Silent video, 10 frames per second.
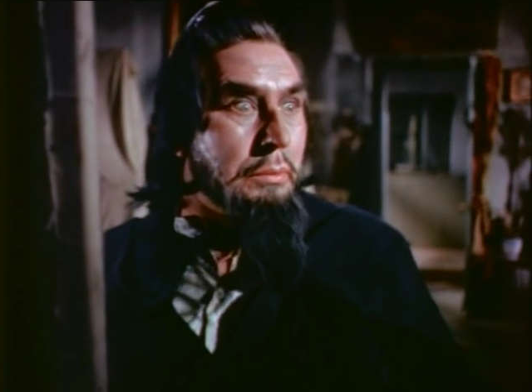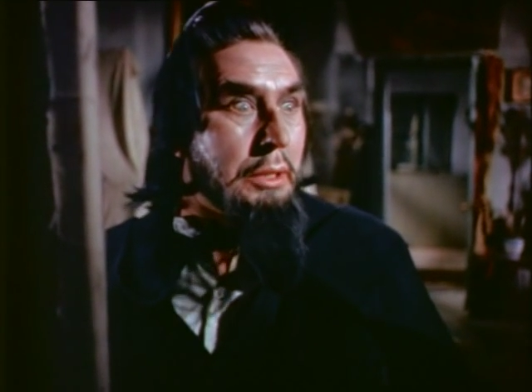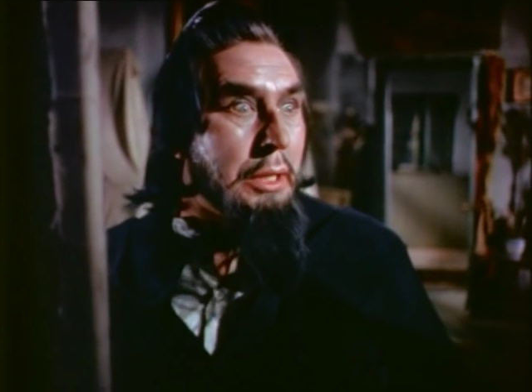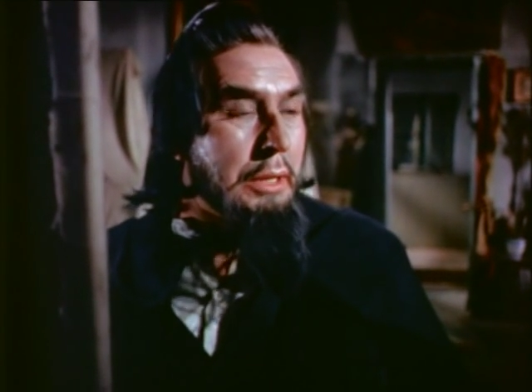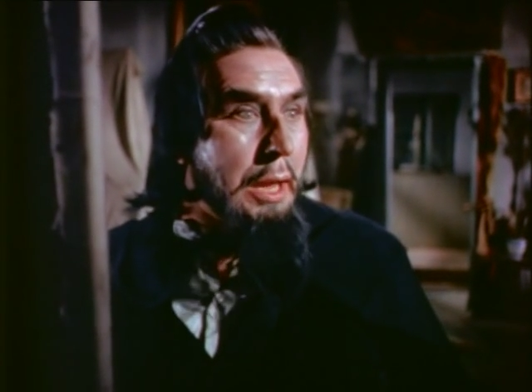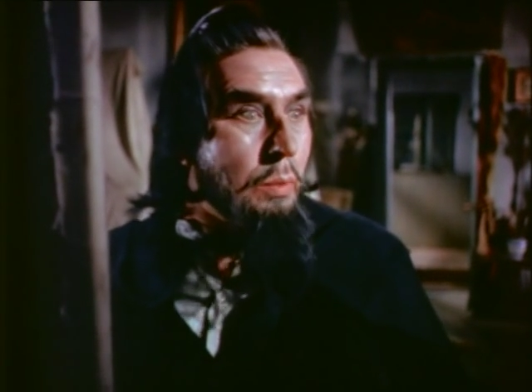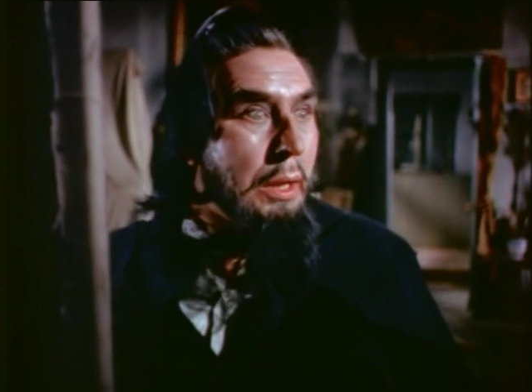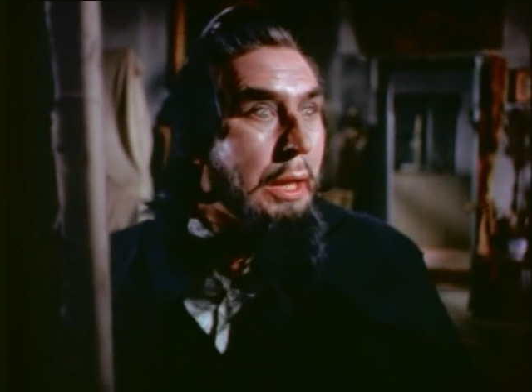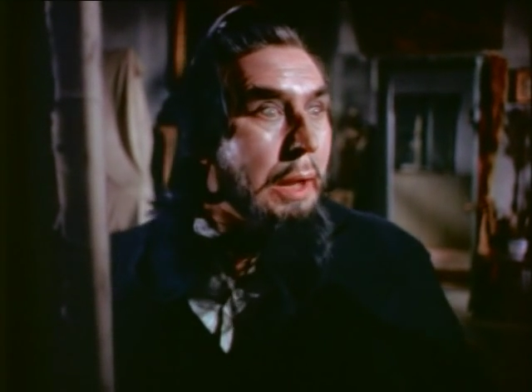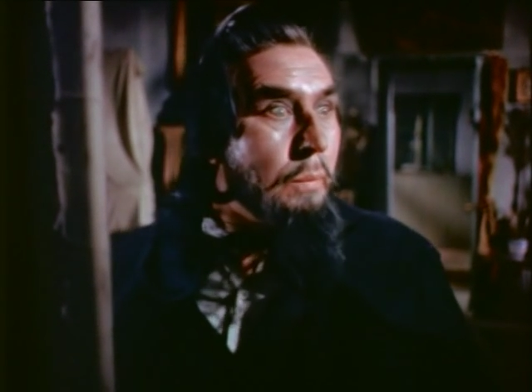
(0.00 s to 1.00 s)
But the day
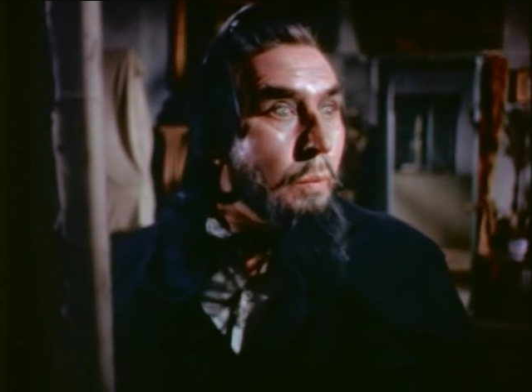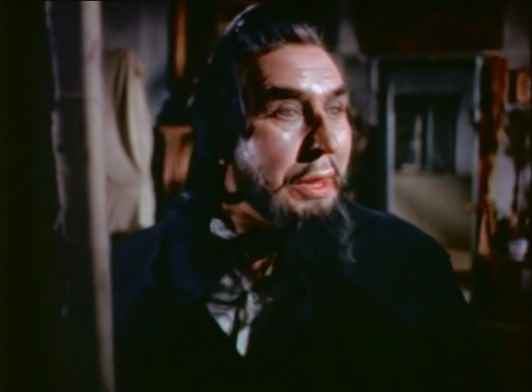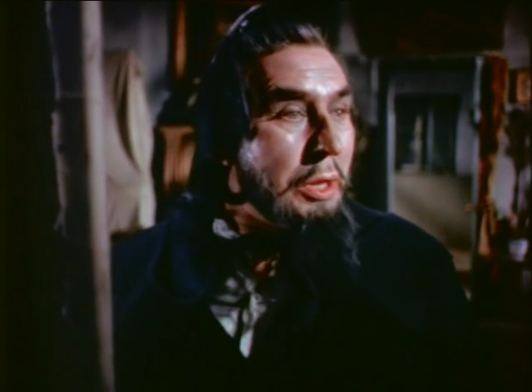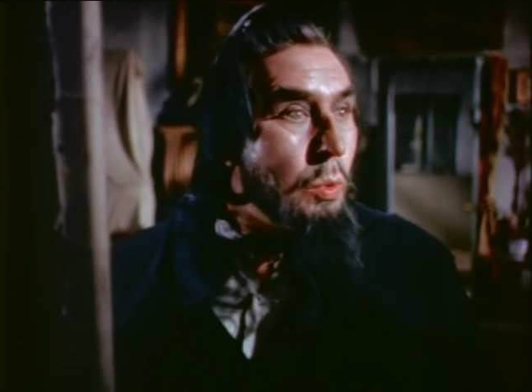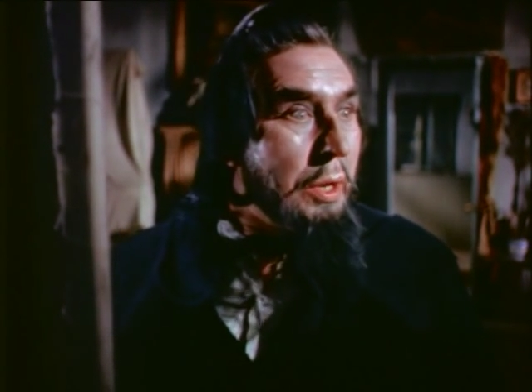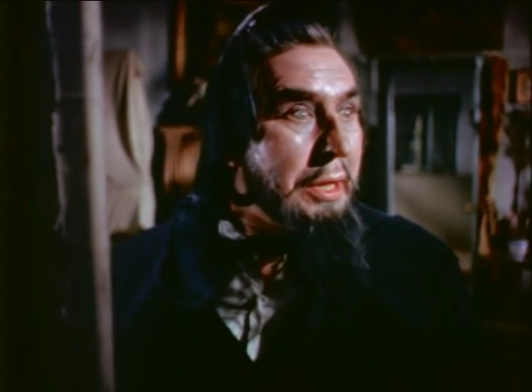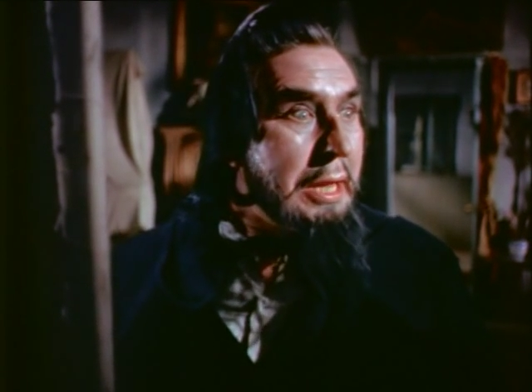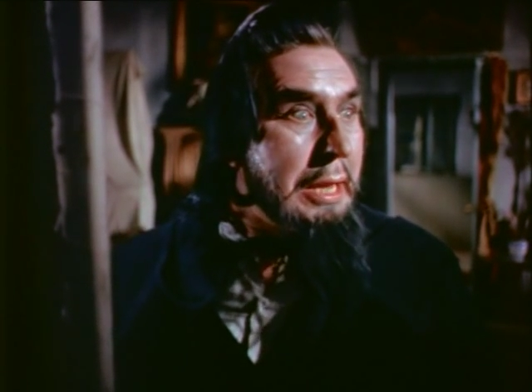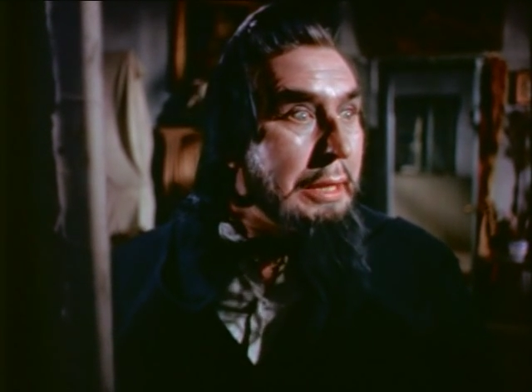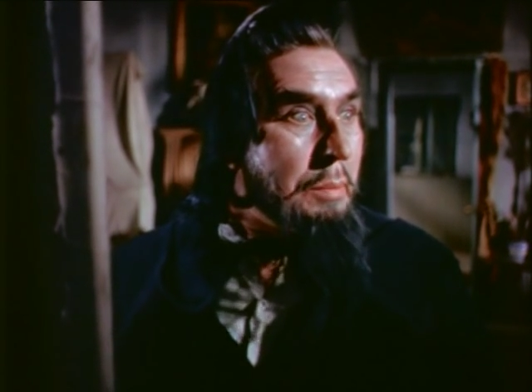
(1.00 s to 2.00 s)
will come when you will
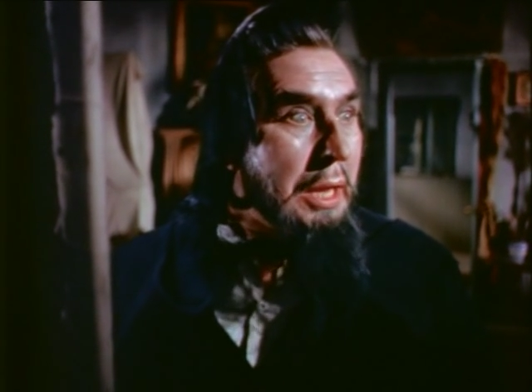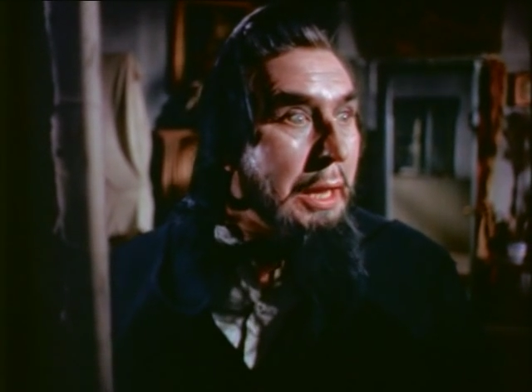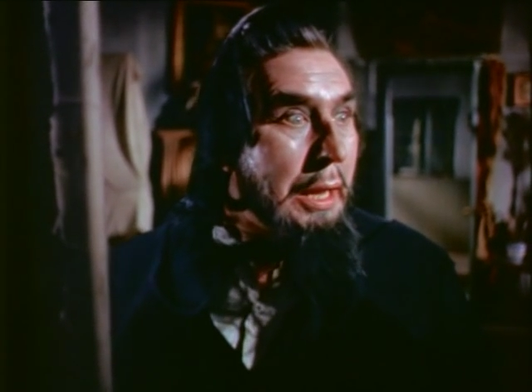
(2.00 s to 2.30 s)
need me.